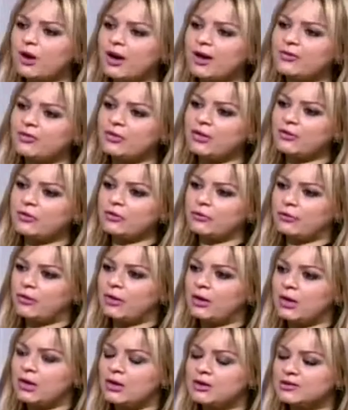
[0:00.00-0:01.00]
we find that
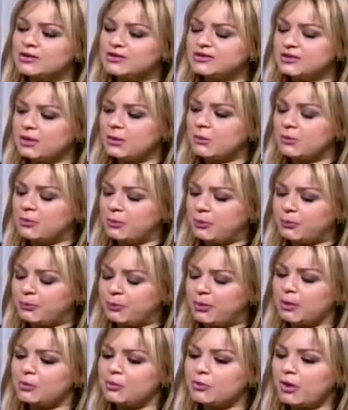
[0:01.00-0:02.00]

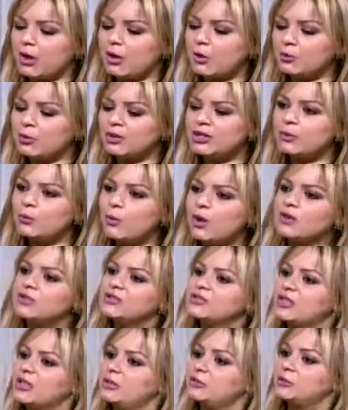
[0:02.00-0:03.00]
the people that are really
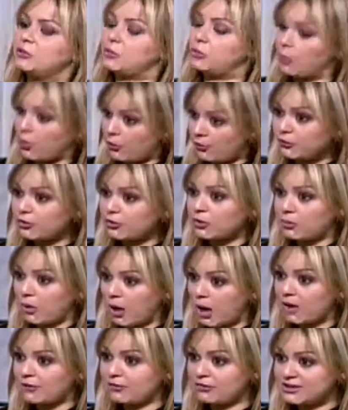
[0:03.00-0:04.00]
well skilled go
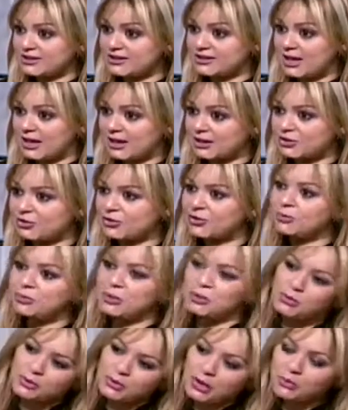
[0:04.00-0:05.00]
for the private sector,
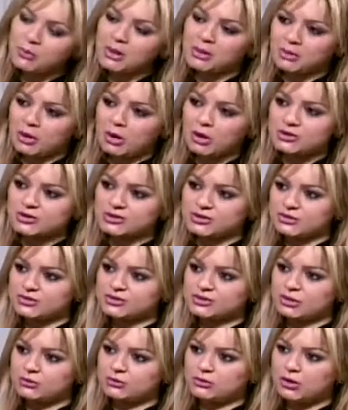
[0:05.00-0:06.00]
and the people that maybe
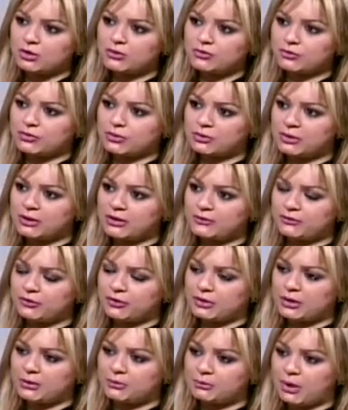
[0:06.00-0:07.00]
aren't so skilled go for
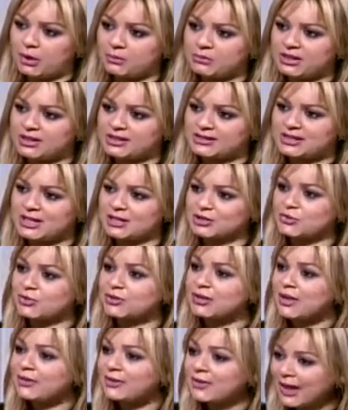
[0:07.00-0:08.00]
the public
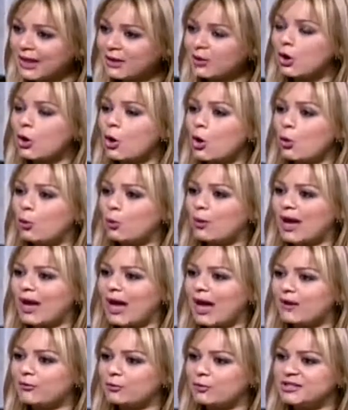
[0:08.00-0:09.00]
sector. And then
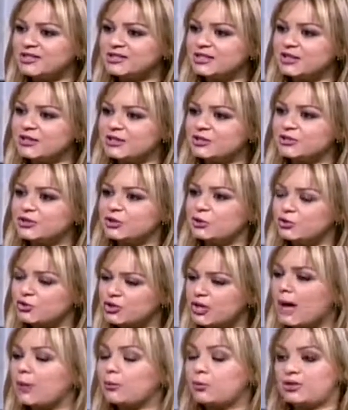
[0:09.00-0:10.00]
we see this
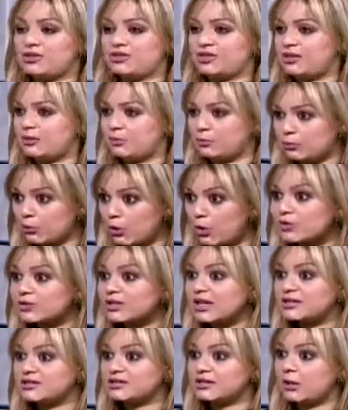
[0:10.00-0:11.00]
huge gap. We see the
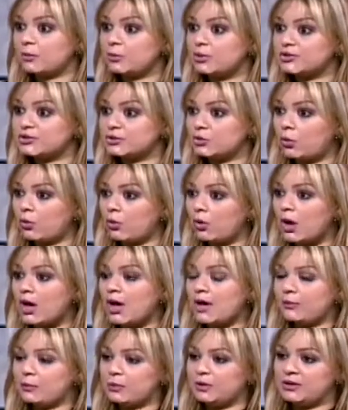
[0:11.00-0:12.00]
protests that we
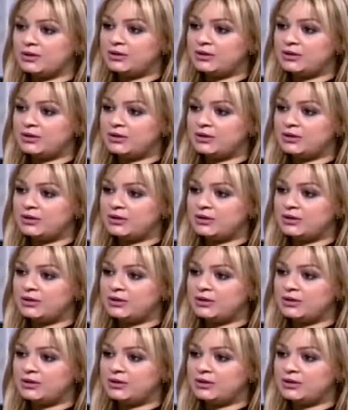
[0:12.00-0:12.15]
saw.